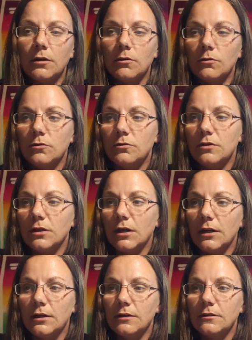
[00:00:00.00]
holistic
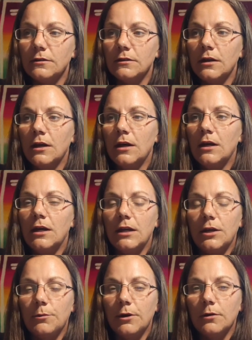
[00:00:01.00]
guidance,
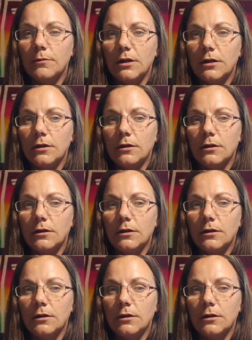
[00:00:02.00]
email me.